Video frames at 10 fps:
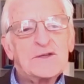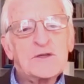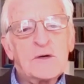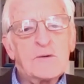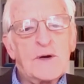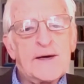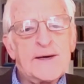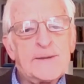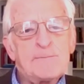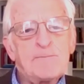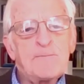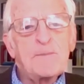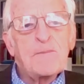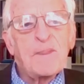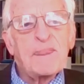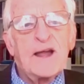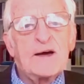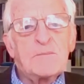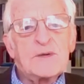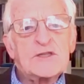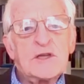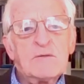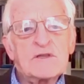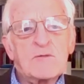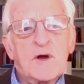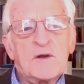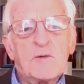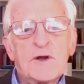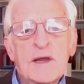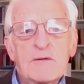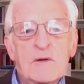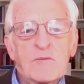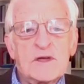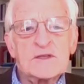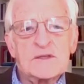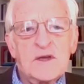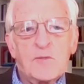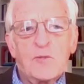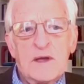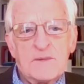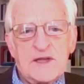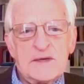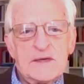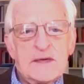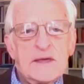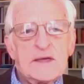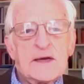So, but she was quite aware. Now, it was women.